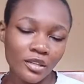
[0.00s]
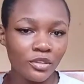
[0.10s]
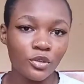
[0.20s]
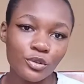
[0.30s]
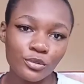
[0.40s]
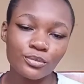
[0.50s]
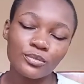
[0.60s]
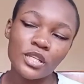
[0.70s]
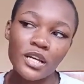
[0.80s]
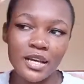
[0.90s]
You know,
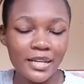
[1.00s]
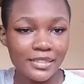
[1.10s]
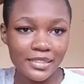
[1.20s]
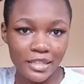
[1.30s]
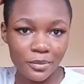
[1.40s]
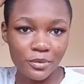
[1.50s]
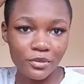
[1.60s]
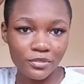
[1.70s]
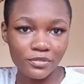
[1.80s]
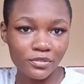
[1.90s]
I scrape off,
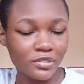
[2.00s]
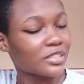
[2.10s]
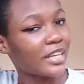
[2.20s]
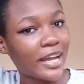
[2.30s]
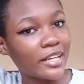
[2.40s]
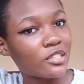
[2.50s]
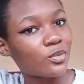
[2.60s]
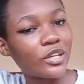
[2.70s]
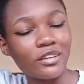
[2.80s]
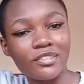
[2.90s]
scratch,
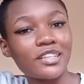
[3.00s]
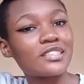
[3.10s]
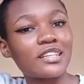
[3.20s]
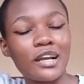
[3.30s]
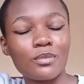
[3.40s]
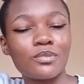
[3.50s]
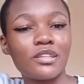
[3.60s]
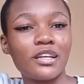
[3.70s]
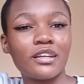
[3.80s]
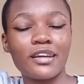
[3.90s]
whatever, scrub,
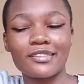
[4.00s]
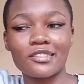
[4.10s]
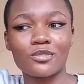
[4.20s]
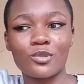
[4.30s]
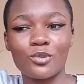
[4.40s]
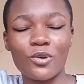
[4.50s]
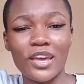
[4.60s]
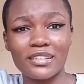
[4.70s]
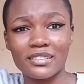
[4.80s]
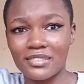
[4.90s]
then I just go
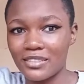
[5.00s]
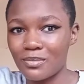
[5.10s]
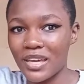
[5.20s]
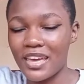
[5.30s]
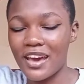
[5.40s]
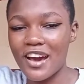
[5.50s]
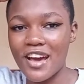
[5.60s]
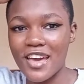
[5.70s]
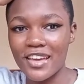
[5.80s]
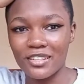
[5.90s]
and clean my hair
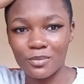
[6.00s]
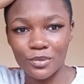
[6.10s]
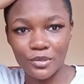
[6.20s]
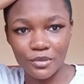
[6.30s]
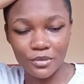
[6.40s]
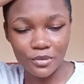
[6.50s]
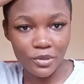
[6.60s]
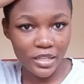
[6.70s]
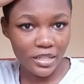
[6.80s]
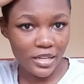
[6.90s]
and push on
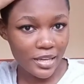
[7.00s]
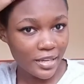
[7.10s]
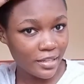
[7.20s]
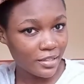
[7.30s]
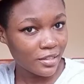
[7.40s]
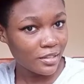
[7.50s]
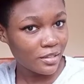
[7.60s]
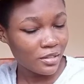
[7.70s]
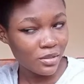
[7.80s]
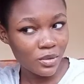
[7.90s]
oil and
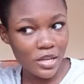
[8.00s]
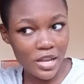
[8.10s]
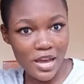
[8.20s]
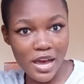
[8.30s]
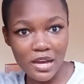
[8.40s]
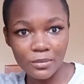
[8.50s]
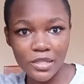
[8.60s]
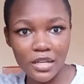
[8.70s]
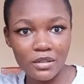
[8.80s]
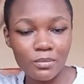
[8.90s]
voila, I'm
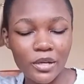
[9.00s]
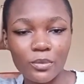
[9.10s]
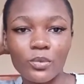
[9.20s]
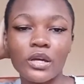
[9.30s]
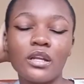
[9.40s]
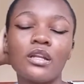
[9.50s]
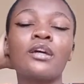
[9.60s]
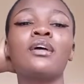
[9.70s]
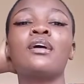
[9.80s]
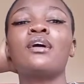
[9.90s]
done. But when
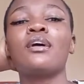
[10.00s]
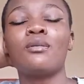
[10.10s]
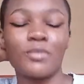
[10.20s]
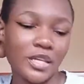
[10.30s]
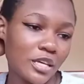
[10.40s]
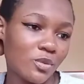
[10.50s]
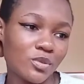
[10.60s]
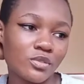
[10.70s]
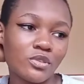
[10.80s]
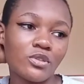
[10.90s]
my hair
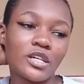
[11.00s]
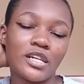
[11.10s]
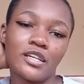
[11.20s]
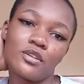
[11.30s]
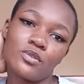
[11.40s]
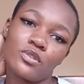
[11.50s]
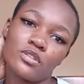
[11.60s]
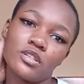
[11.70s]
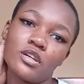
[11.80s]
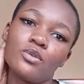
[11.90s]
was longer, it was
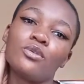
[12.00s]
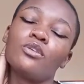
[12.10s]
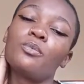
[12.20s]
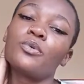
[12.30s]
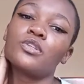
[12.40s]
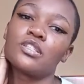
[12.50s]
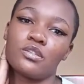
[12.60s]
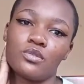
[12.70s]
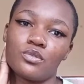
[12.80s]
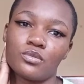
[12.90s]
a whole
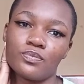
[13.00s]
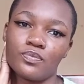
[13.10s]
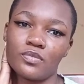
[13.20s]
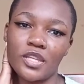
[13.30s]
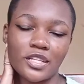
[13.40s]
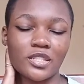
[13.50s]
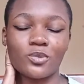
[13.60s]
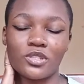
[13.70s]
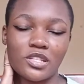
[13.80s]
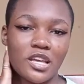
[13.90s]
process, you know. As I
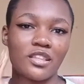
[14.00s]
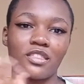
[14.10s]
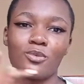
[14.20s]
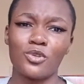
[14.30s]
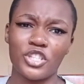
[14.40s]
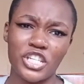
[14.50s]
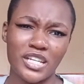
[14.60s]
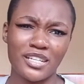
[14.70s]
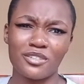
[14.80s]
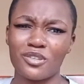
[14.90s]
was saying, the wash
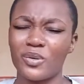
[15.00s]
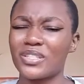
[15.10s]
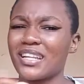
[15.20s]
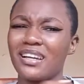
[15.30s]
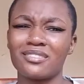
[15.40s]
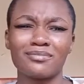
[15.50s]
day, so I was like,